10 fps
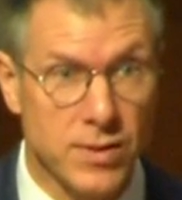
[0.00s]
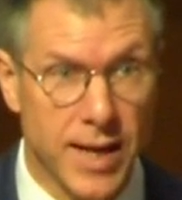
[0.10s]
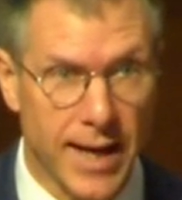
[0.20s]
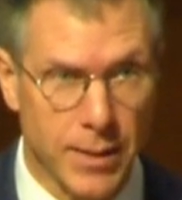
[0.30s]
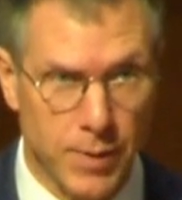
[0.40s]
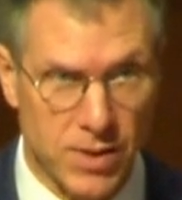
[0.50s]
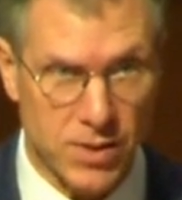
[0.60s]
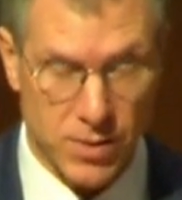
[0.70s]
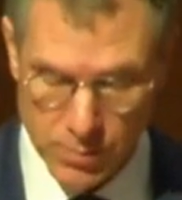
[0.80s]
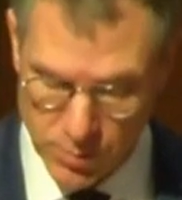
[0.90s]

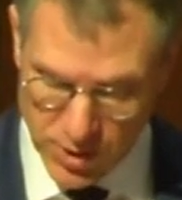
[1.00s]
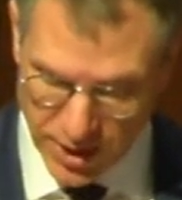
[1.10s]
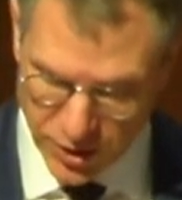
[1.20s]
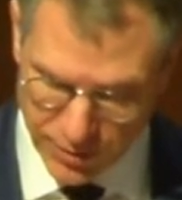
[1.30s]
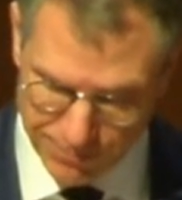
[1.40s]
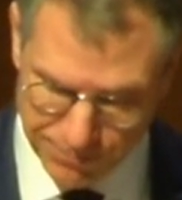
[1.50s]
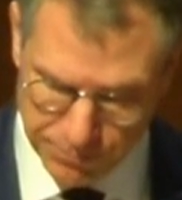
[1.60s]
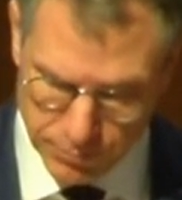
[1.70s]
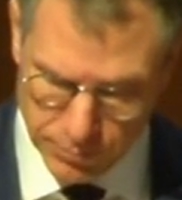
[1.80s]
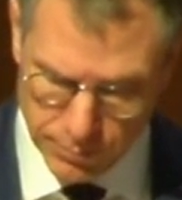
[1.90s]
documents section.
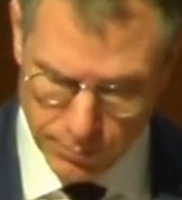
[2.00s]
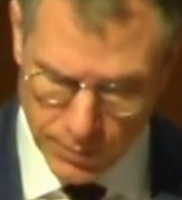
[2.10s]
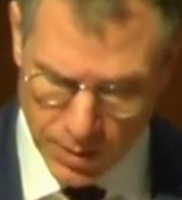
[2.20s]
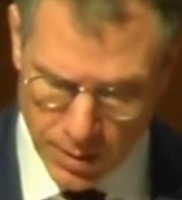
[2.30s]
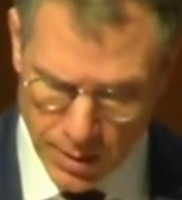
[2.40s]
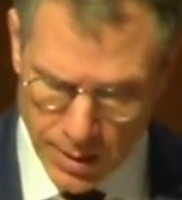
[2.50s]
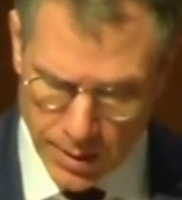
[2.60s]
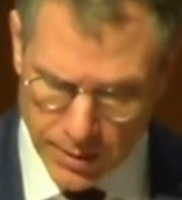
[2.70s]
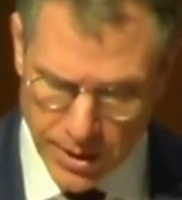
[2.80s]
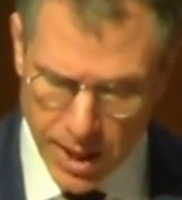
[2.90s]

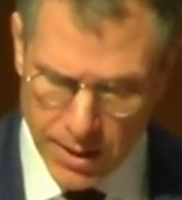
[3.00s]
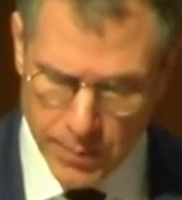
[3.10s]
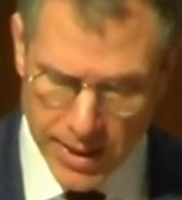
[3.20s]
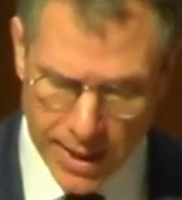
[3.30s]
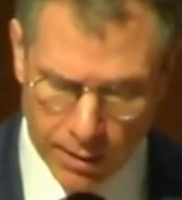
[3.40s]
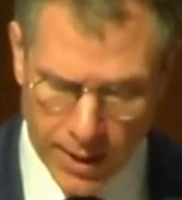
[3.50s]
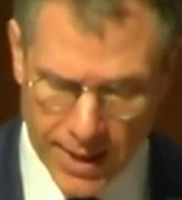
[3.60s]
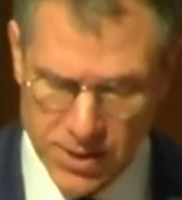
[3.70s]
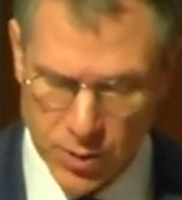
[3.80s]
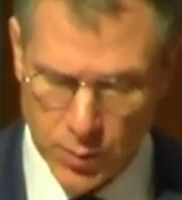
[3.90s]
The document
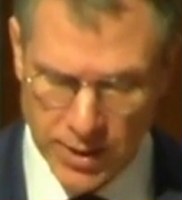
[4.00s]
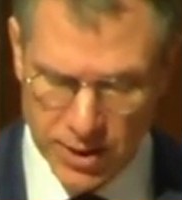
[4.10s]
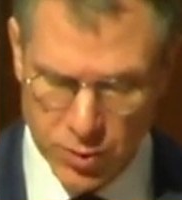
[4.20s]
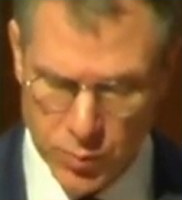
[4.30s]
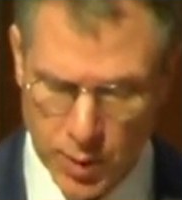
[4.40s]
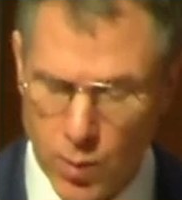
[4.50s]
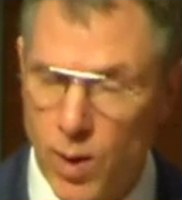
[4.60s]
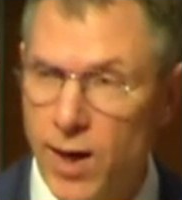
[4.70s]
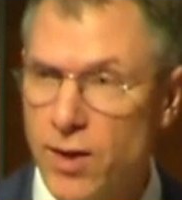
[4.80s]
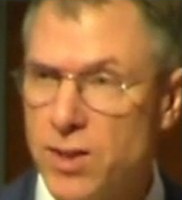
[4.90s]
outlines the credentials
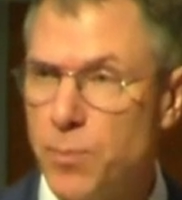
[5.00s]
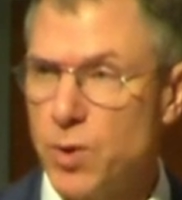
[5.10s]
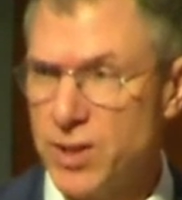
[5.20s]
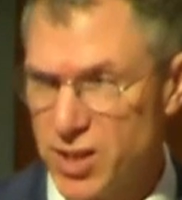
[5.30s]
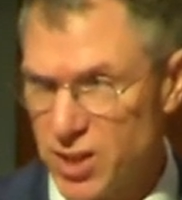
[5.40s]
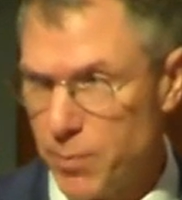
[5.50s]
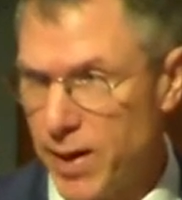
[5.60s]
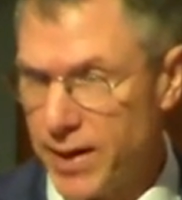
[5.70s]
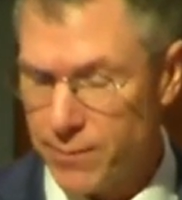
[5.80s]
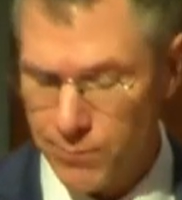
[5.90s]
required to
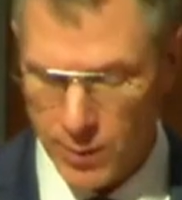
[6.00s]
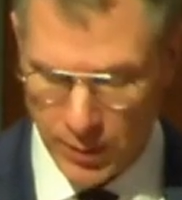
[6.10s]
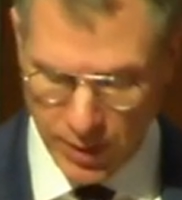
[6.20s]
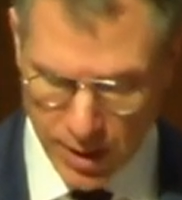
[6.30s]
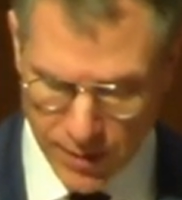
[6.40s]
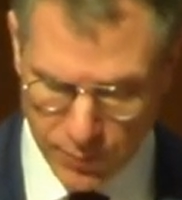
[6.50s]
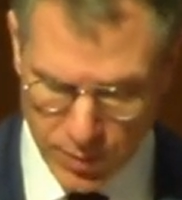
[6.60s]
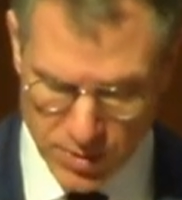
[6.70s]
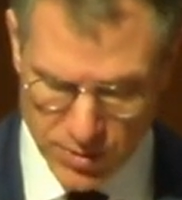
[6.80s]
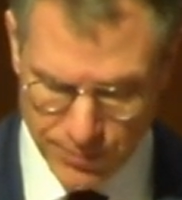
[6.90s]
participate in the
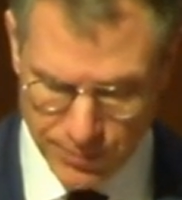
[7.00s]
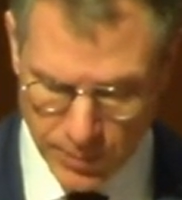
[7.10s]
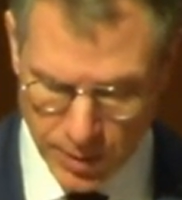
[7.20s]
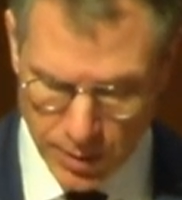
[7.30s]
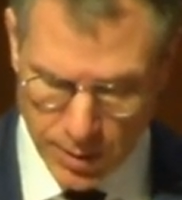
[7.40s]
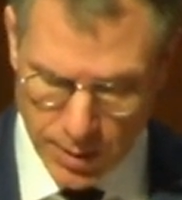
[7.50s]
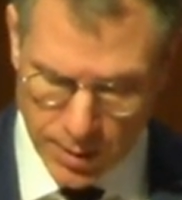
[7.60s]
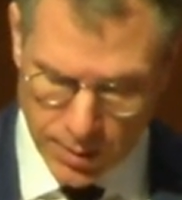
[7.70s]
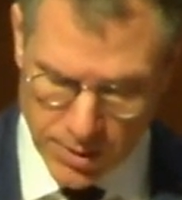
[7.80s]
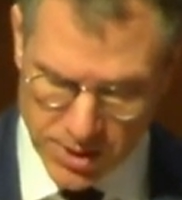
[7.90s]
conference.
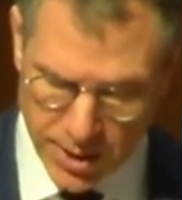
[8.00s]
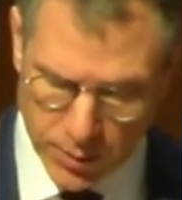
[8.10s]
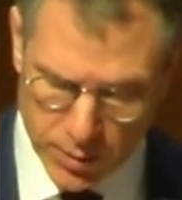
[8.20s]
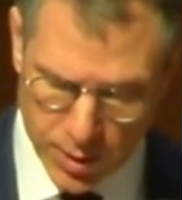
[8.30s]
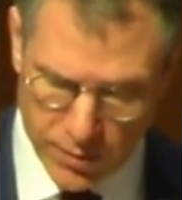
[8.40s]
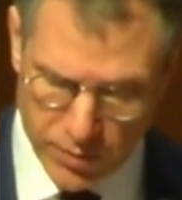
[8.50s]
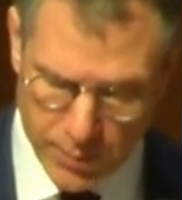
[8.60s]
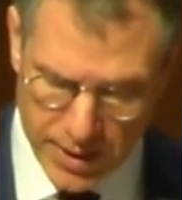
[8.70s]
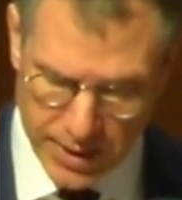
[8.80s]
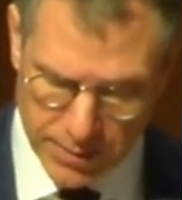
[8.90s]
The secretary of the
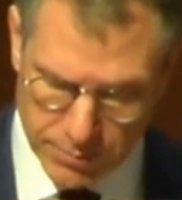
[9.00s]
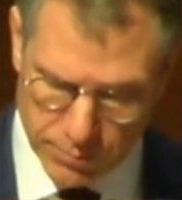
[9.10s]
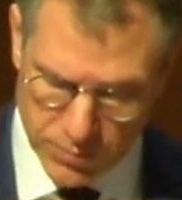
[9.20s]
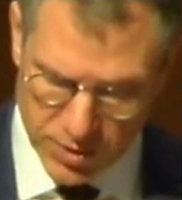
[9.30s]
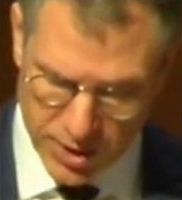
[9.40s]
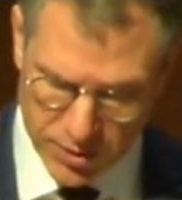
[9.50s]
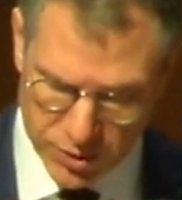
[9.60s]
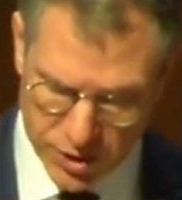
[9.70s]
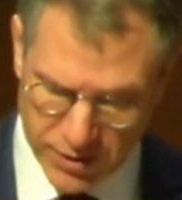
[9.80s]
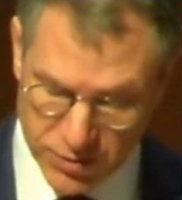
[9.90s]
meeting shall
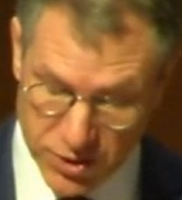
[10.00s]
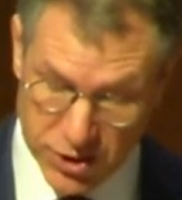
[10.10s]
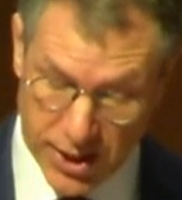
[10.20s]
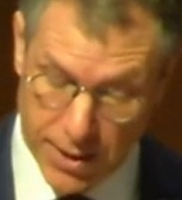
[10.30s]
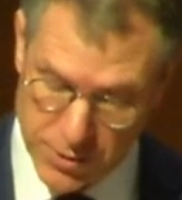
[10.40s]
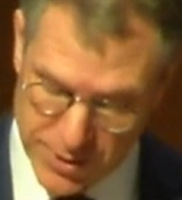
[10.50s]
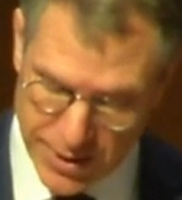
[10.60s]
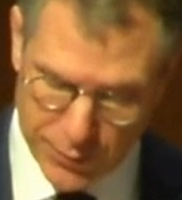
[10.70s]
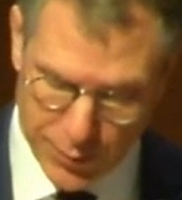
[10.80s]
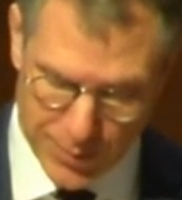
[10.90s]

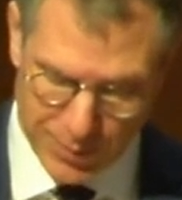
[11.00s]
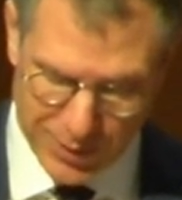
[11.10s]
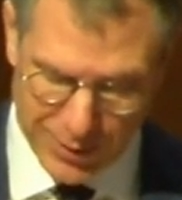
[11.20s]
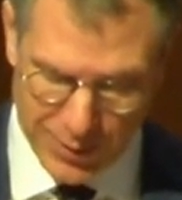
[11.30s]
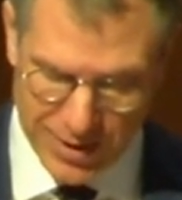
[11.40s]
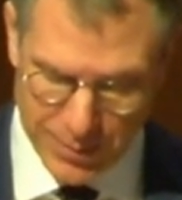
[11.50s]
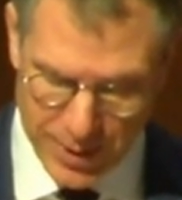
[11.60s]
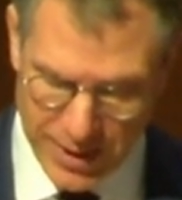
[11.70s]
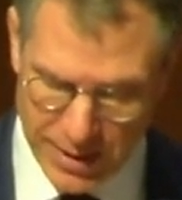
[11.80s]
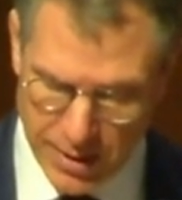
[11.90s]
seek from the plenary
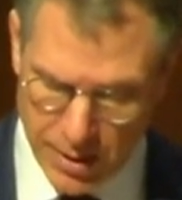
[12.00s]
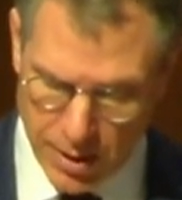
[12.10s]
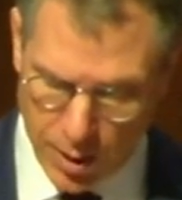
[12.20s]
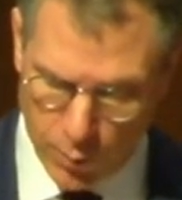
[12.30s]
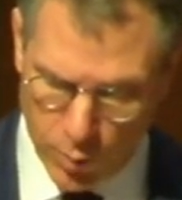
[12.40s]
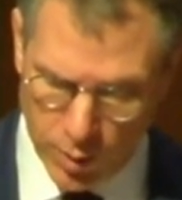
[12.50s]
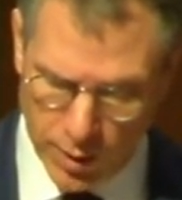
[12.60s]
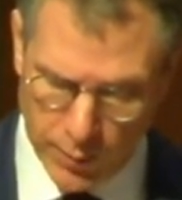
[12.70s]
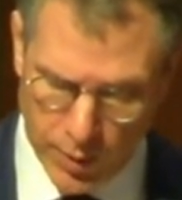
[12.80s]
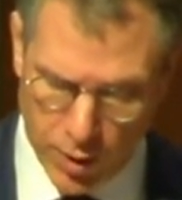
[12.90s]
committee a
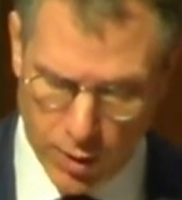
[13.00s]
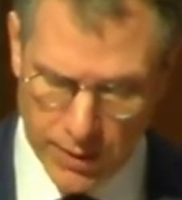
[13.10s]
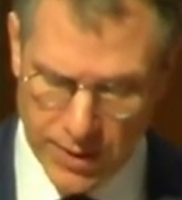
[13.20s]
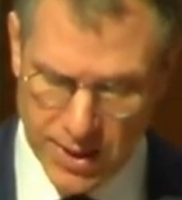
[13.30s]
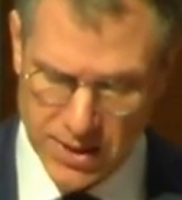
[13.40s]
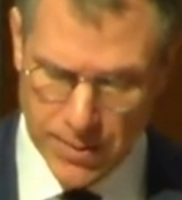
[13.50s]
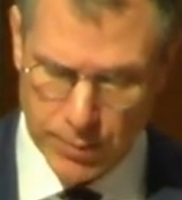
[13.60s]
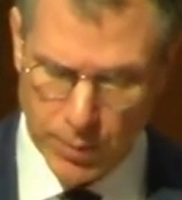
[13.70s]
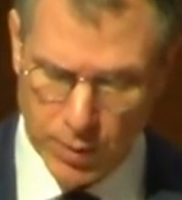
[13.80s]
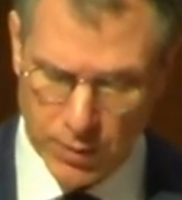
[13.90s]
ruling regarding the
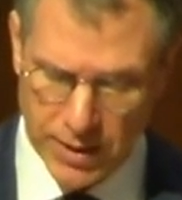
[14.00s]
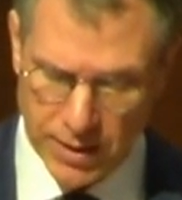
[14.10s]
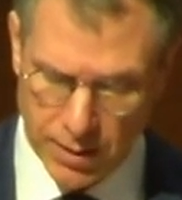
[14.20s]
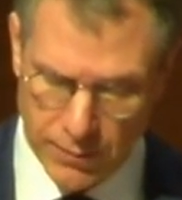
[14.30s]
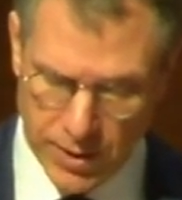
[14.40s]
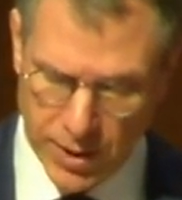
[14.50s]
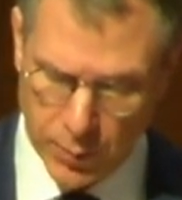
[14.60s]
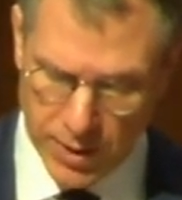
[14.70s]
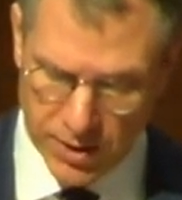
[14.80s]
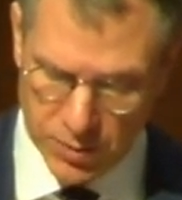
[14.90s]
acceptability of any
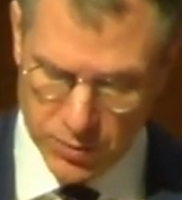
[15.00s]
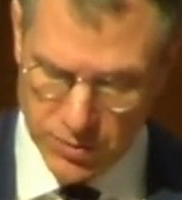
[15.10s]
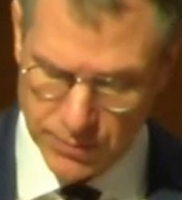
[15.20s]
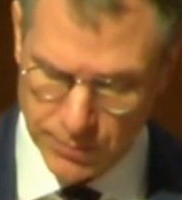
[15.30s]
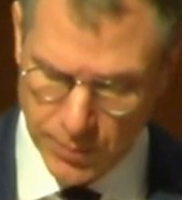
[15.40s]
credentials,